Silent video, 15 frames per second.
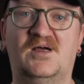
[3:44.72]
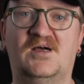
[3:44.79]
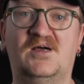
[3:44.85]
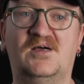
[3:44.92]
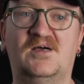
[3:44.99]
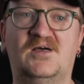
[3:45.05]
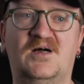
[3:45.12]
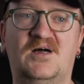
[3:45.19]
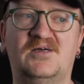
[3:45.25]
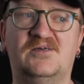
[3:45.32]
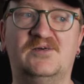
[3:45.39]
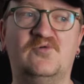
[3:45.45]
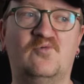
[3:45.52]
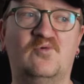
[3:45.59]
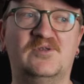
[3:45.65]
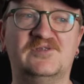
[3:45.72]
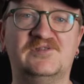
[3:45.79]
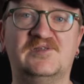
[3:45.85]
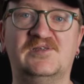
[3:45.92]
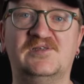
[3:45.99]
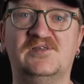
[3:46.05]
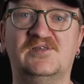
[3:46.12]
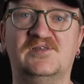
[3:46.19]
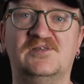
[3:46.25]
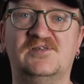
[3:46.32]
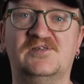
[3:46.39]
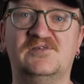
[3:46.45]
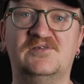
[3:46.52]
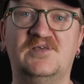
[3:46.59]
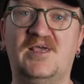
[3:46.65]
higher quality
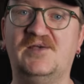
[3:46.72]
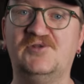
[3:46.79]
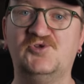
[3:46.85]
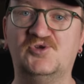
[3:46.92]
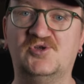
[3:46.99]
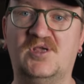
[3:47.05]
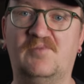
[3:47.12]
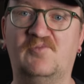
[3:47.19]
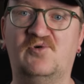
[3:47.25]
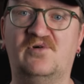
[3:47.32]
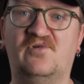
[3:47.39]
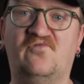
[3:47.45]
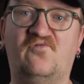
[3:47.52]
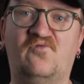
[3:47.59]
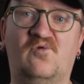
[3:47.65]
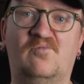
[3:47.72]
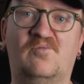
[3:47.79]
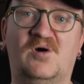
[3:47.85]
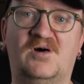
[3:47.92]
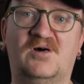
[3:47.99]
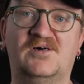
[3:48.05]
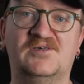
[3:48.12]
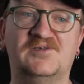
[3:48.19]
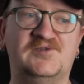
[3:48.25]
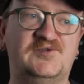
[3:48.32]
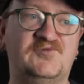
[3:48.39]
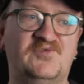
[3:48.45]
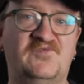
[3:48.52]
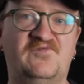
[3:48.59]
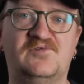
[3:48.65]
action camera for my
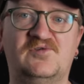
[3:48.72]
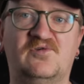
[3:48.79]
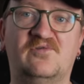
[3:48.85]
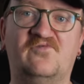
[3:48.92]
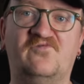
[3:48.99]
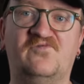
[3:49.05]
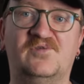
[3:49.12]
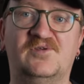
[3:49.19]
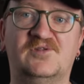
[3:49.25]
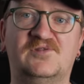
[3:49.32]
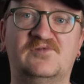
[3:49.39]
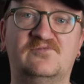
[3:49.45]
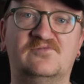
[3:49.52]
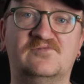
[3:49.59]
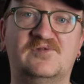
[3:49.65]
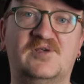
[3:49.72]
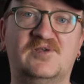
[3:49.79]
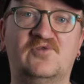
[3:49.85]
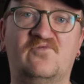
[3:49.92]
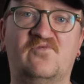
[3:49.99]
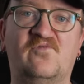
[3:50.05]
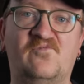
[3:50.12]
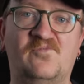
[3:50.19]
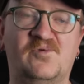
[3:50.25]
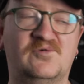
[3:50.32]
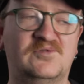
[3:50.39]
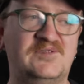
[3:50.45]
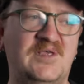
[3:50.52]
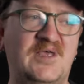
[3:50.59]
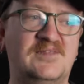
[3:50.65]
street photography to take you with me
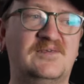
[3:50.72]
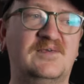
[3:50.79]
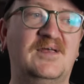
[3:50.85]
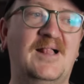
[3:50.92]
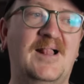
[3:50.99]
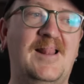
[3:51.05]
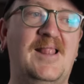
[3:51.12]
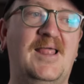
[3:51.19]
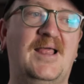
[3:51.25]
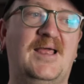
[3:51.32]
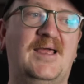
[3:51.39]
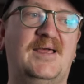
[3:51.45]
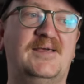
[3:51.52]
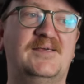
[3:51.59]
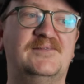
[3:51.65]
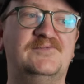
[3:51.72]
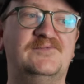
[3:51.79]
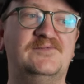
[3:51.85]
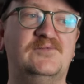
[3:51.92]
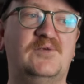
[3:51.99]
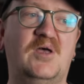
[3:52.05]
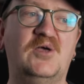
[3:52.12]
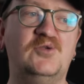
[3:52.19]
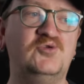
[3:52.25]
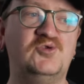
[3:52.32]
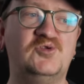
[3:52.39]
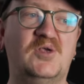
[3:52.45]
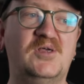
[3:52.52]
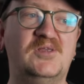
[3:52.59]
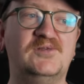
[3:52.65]
on that. And I
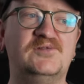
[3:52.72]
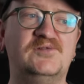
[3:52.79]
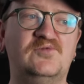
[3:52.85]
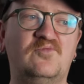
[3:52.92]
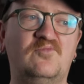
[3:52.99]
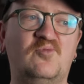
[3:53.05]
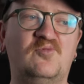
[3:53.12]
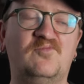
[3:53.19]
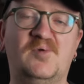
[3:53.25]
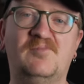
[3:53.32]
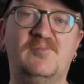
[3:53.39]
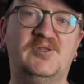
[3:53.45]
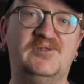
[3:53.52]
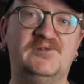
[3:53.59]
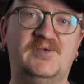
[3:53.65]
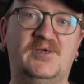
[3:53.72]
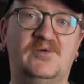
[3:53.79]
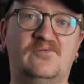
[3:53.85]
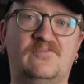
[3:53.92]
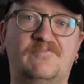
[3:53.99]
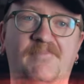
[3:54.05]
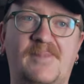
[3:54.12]
decided to put my money there.